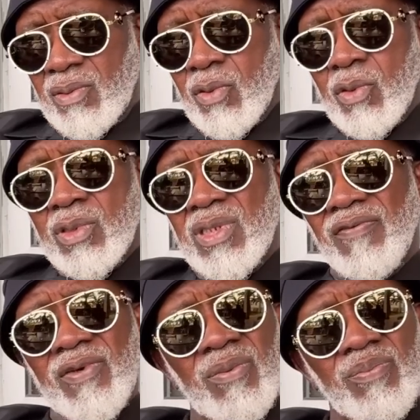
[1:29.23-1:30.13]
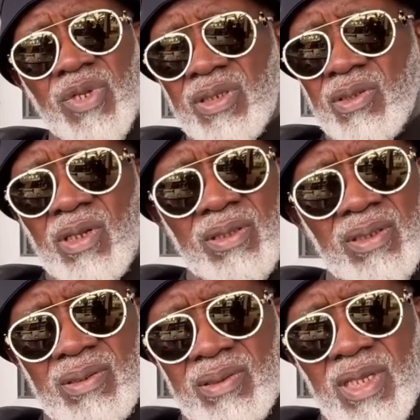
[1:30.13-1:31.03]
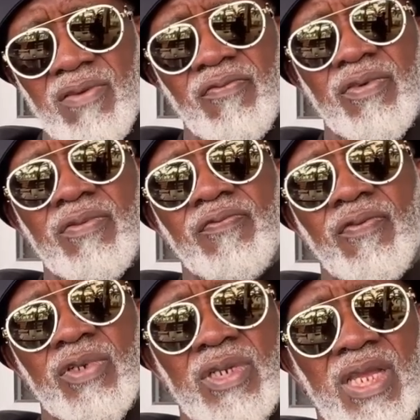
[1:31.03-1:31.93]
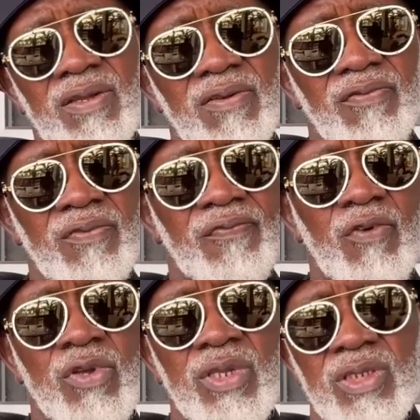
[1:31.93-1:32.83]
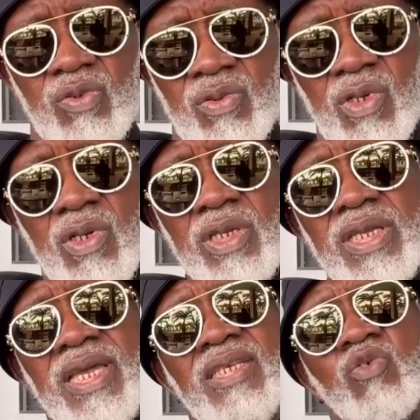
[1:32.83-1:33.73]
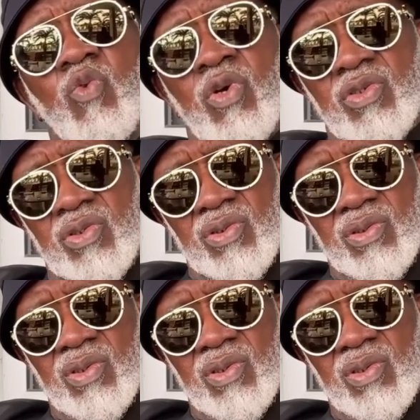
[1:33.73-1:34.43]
No development, nothing. Every every four years, it gets worse.